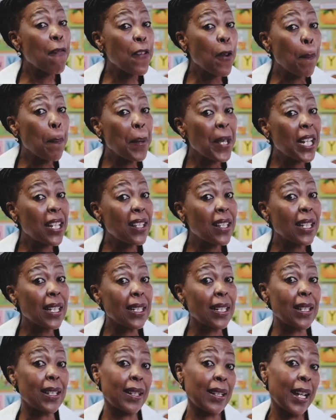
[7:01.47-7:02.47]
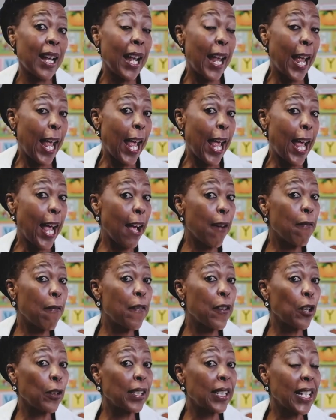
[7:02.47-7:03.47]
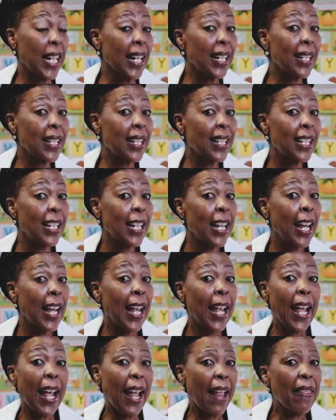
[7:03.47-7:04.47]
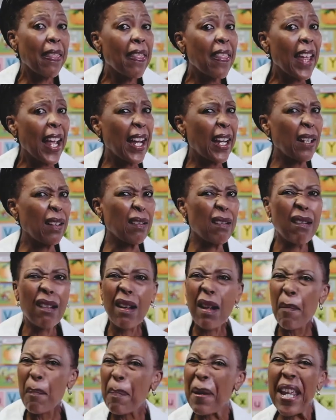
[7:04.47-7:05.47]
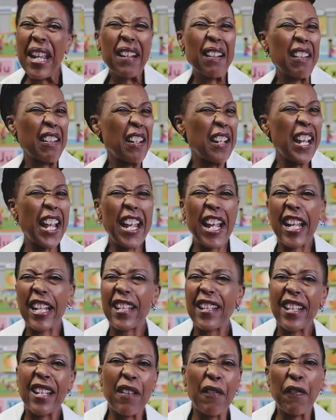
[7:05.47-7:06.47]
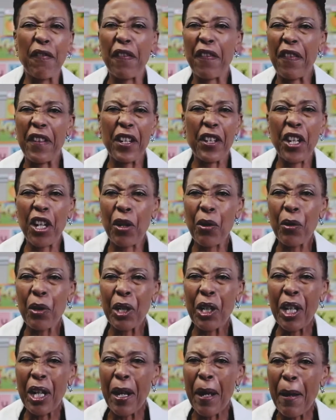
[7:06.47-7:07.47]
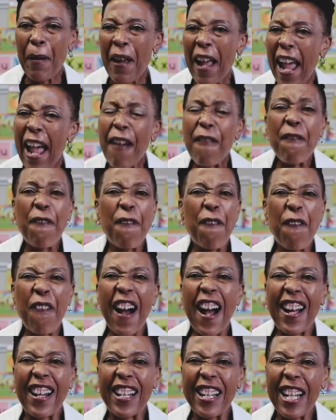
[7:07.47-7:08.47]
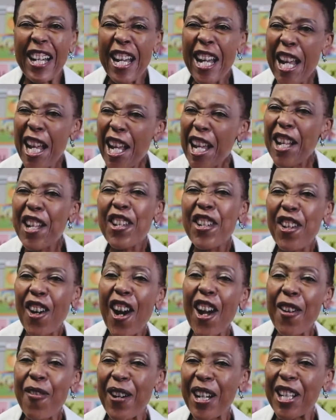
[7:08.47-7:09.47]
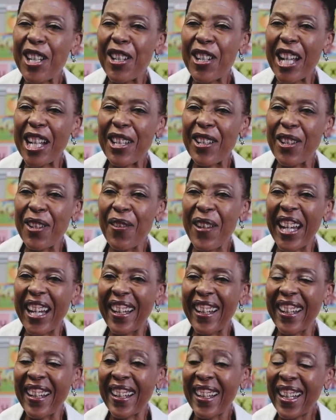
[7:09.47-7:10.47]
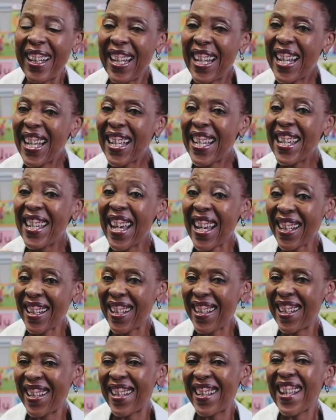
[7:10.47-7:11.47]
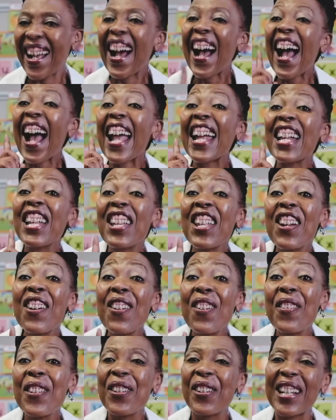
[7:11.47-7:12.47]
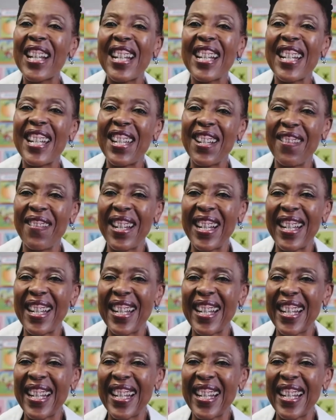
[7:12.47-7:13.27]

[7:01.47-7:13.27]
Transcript: your pictures, have your text, and then be creative, Have fun. Enjoy what you're doing. Yes, I know you can do it.